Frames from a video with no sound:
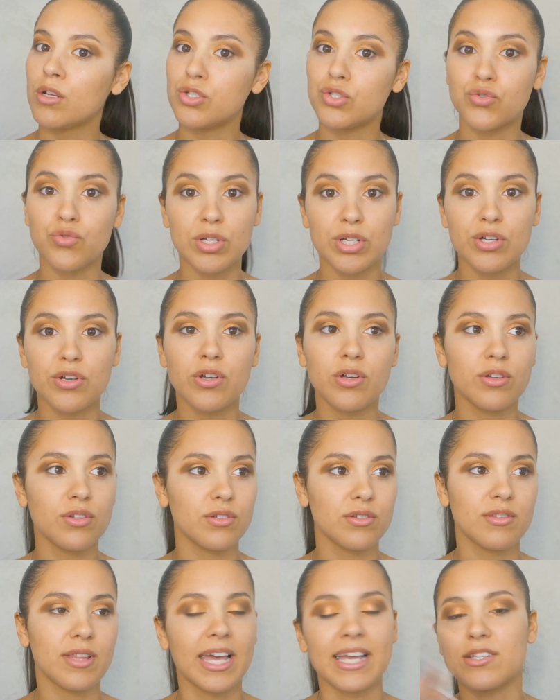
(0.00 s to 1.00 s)
drill
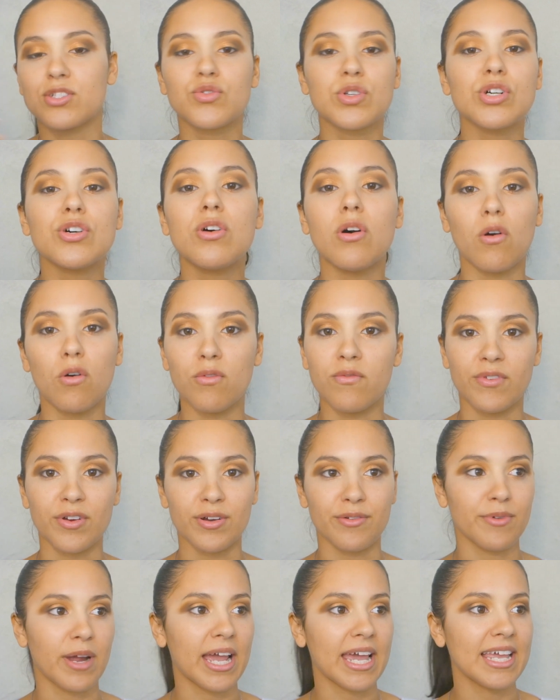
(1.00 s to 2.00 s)

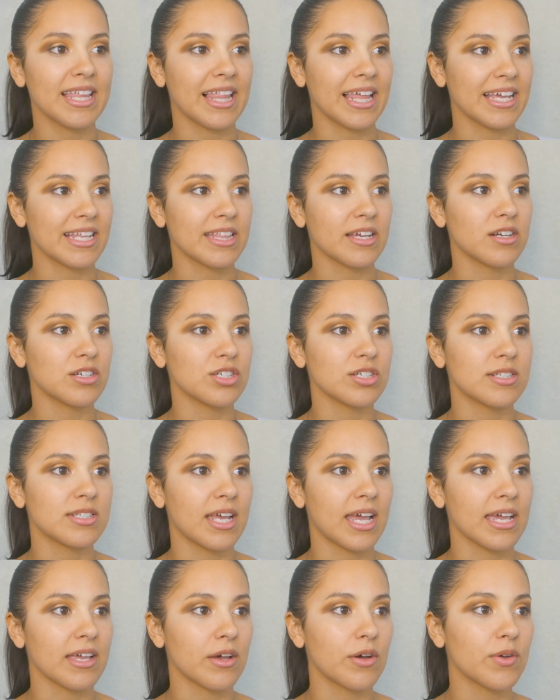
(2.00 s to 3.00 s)
over, right? Like, they're just
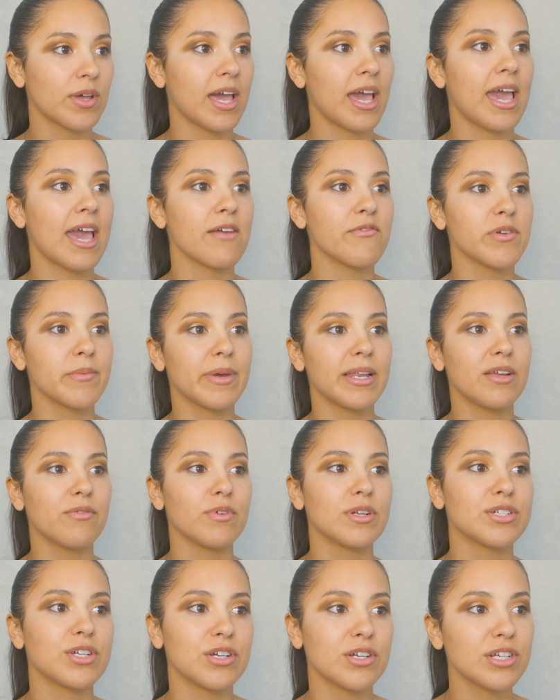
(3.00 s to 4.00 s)
like, okay, everybody
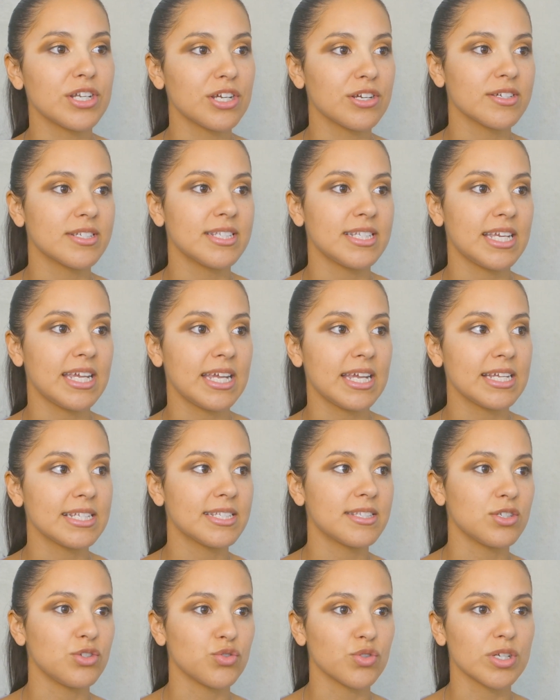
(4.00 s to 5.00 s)
return to your
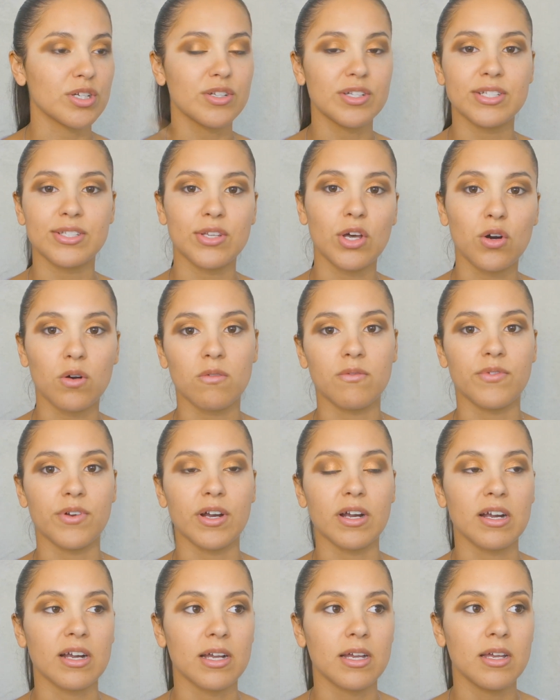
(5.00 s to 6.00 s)
seats, drill is
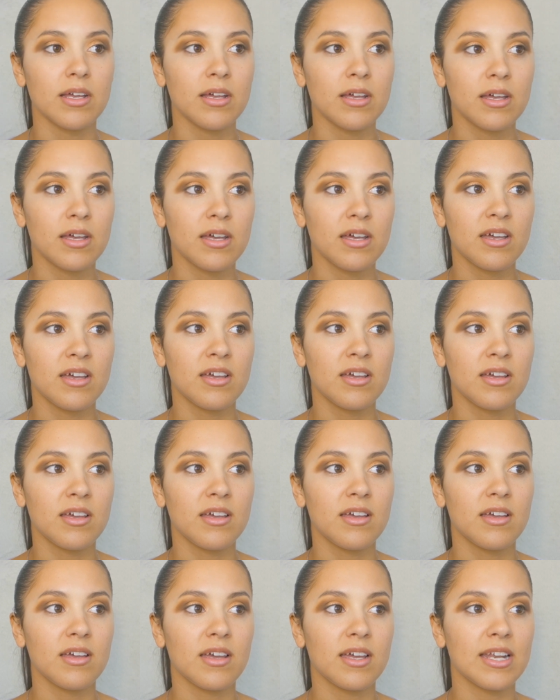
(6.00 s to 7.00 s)
over.
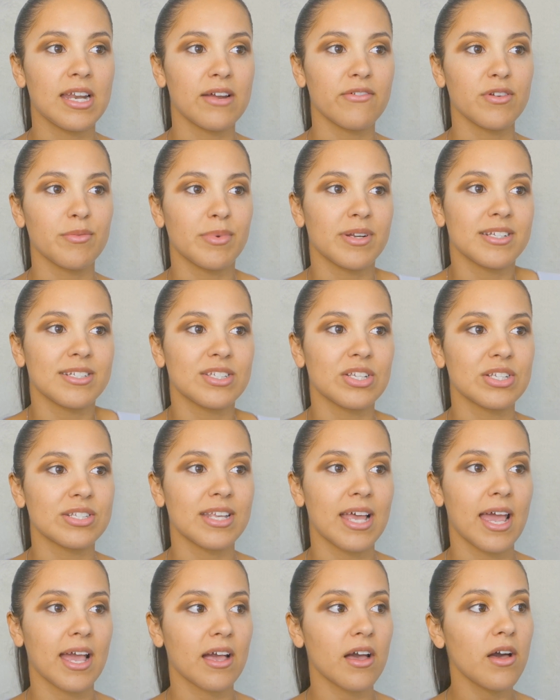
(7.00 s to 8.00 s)
And everybody's just
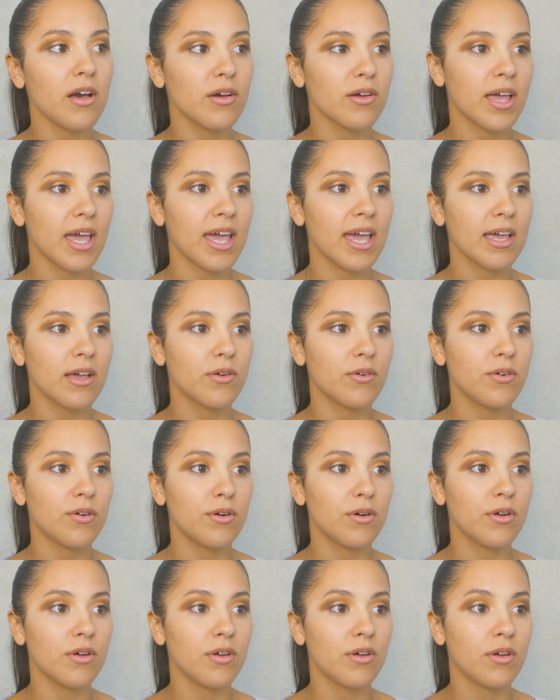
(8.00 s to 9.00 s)
like, oh, okay,
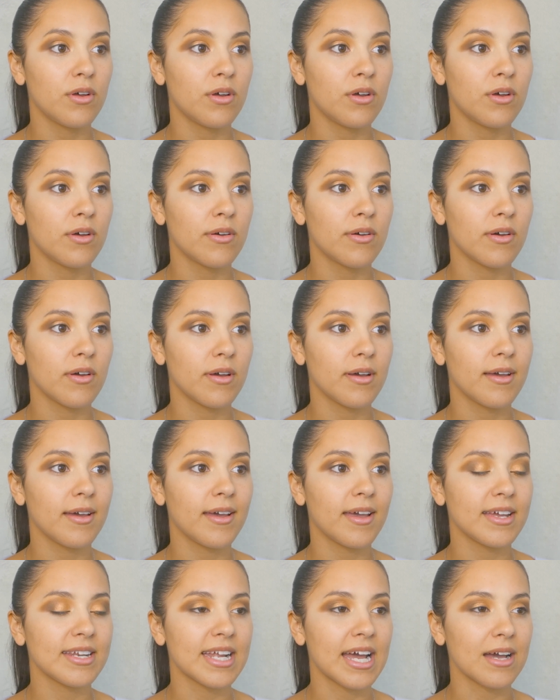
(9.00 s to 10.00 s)
cool.
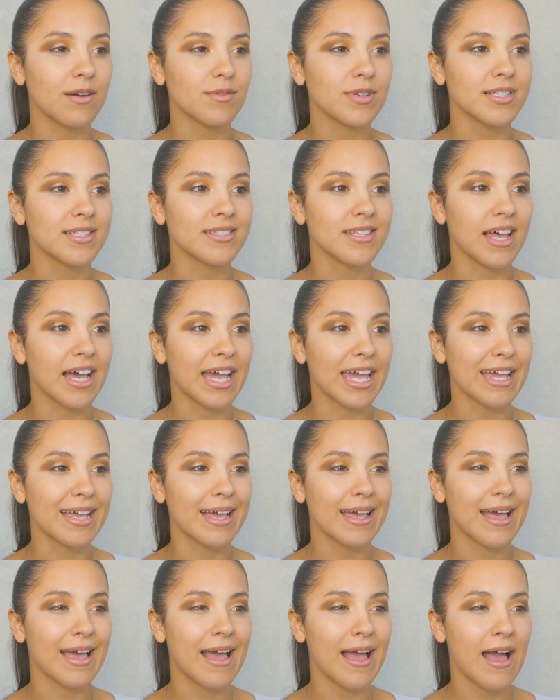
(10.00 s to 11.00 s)
And I was
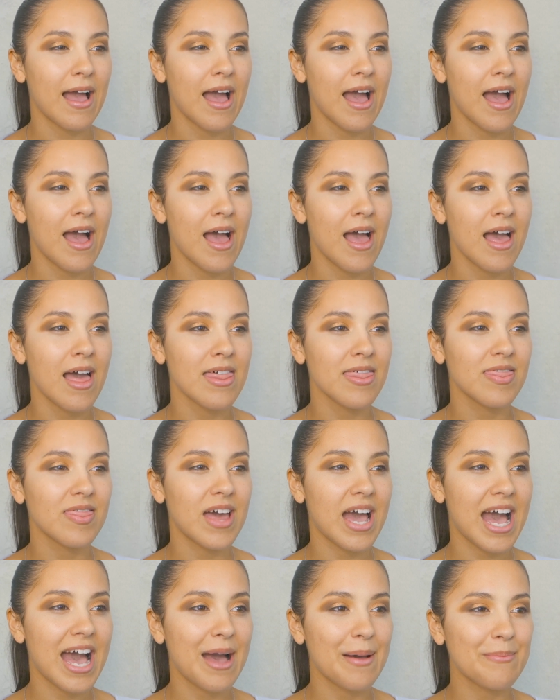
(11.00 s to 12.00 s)
like,
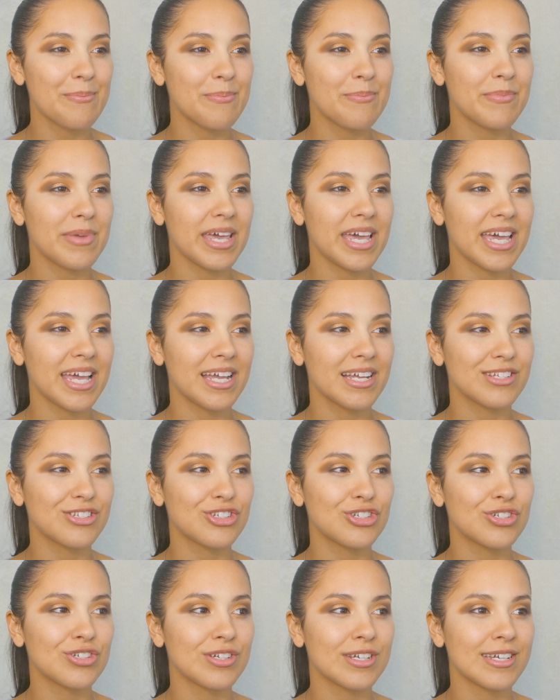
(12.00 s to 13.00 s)
that
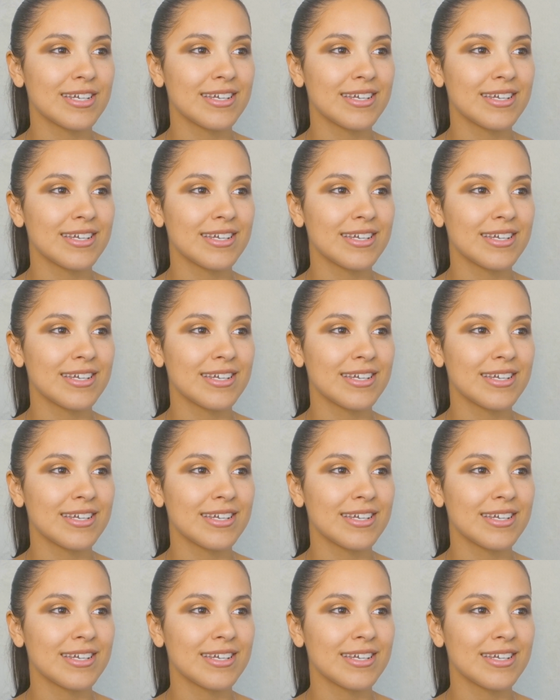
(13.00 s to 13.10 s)
bitch.